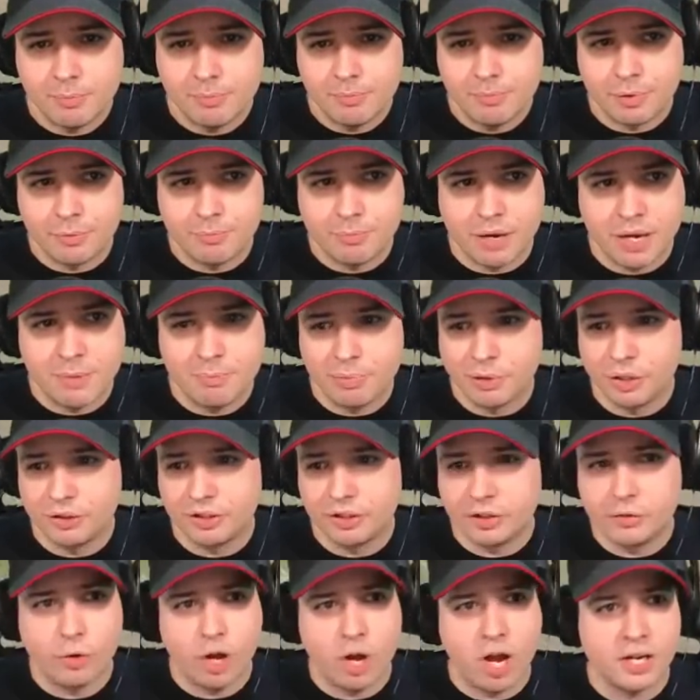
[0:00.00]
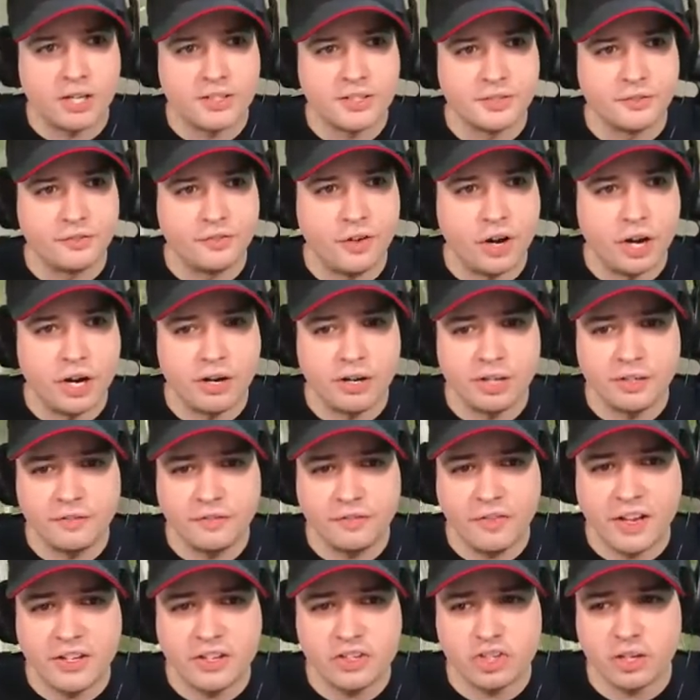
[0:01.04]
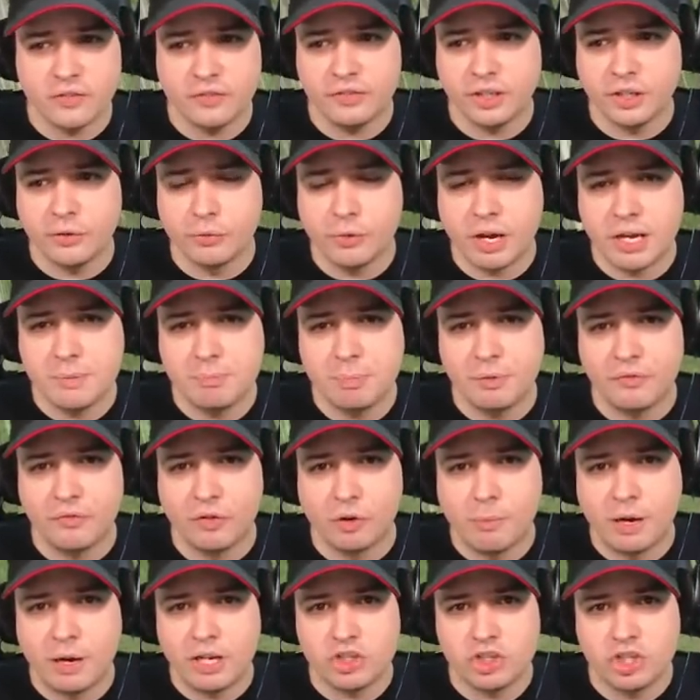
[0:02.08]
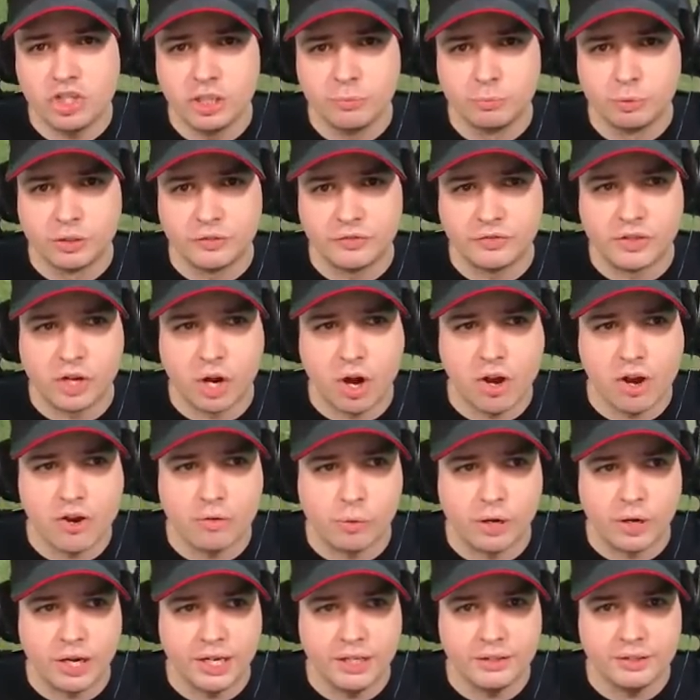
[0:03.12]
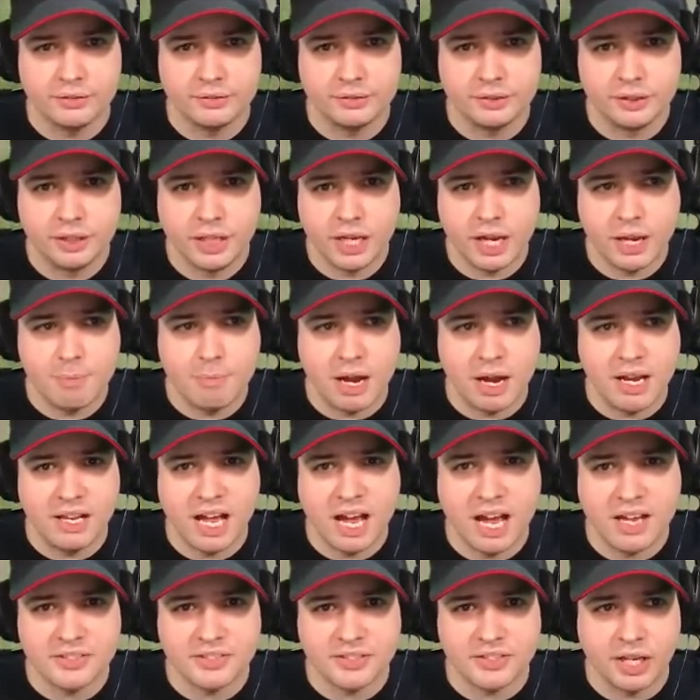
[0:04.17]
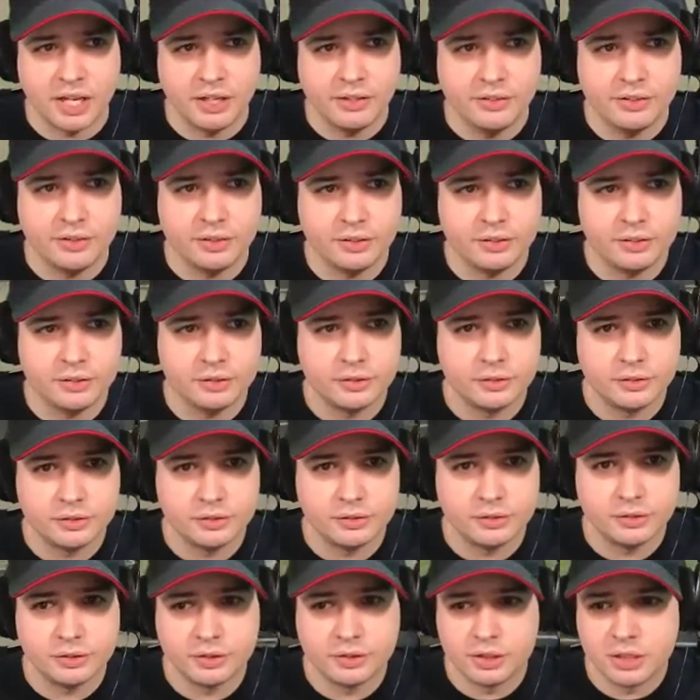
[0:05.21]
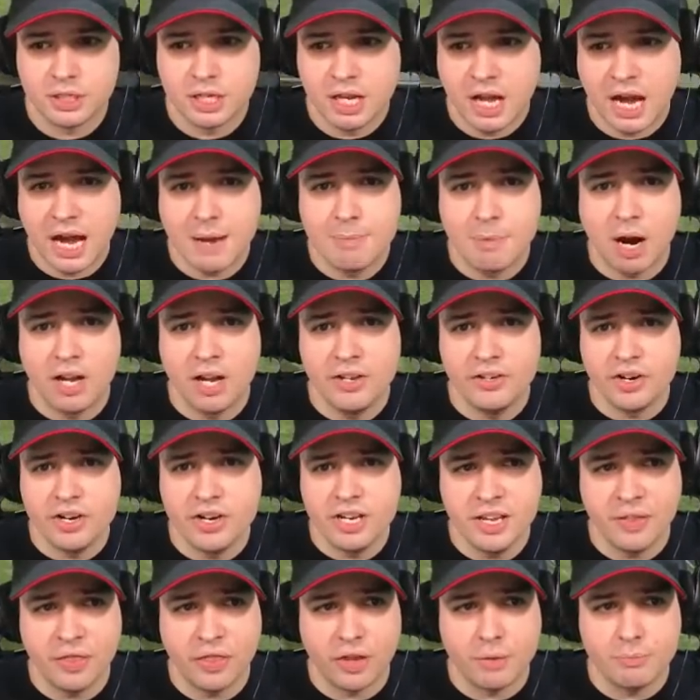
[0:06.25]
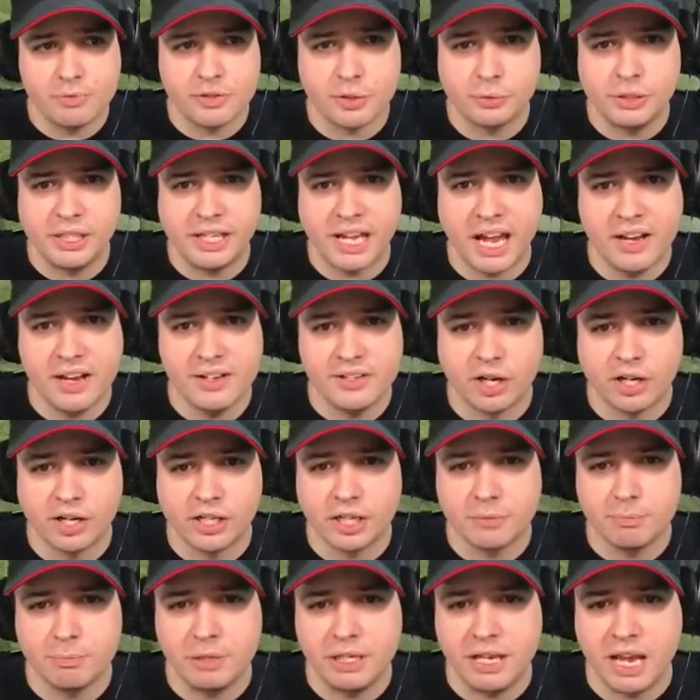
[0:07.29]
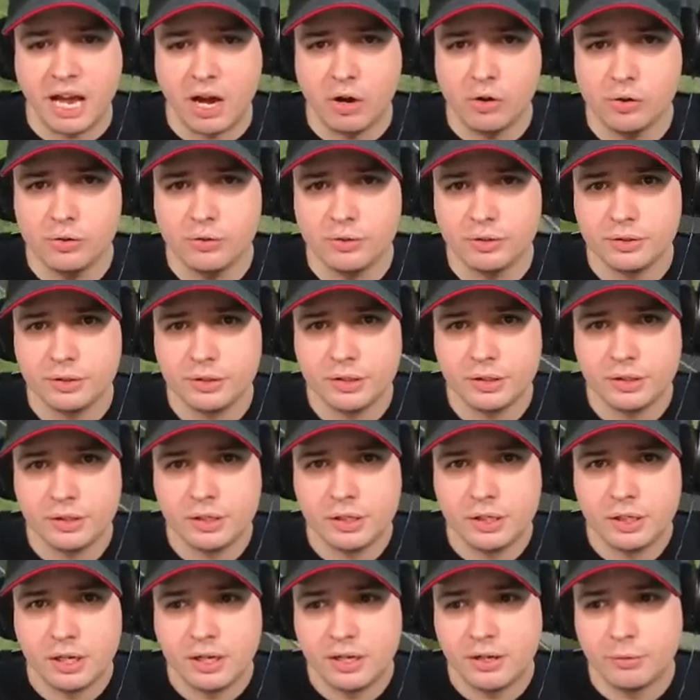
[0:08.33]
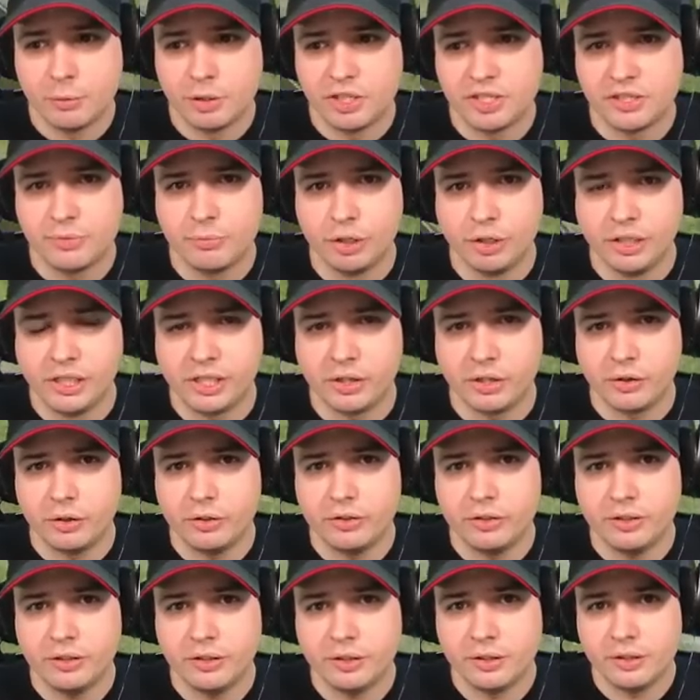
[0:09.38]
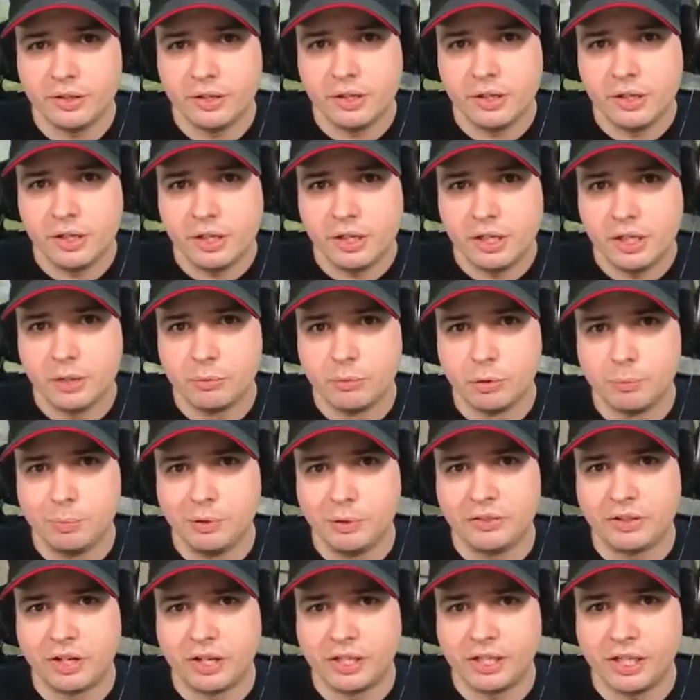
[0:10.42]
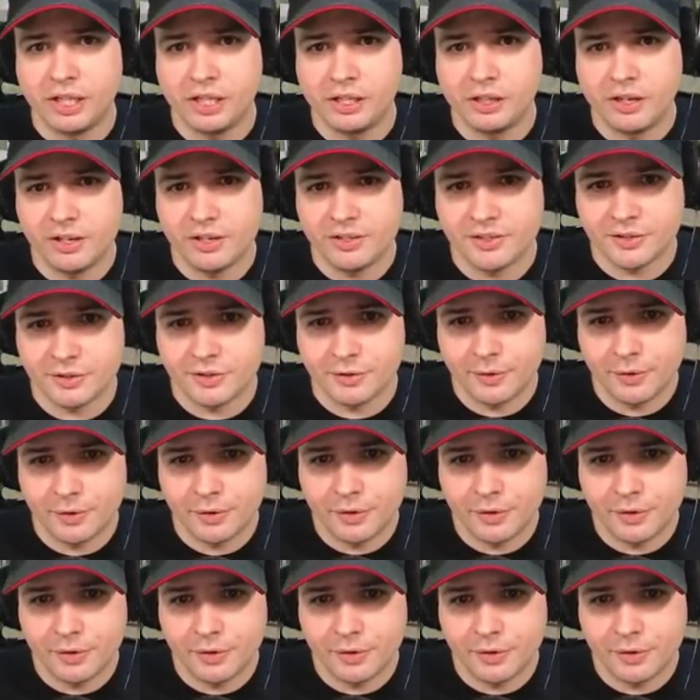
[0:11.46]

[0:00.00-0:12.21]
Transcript: But my built-in rockets are firing. Phase shifting right before my shield would have gone away. And my last stand. I'm underneath him, so he can't target me now. Which is really good. He would be targeting us.